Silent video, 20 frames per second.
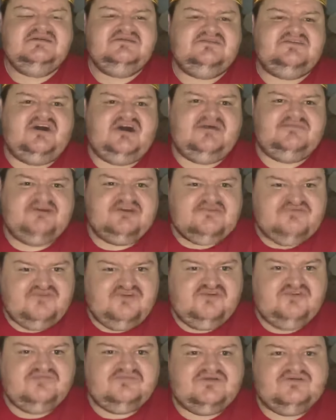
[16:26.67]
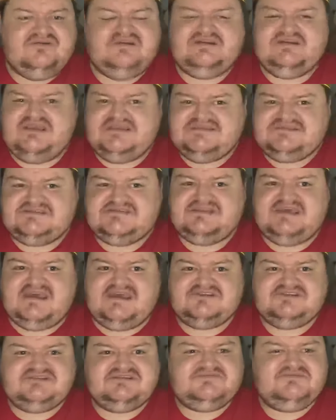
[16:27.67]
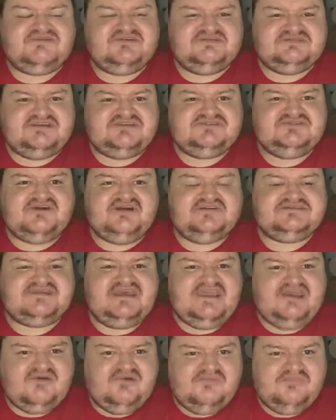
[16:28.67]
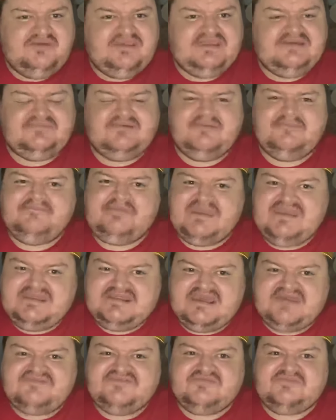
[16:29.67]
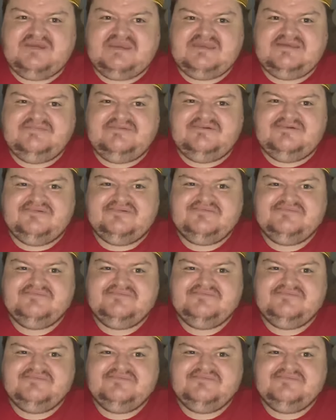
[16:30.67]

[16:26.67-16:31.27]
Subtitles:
that I'm a groomer and this and that just because I try to help people and be there for people.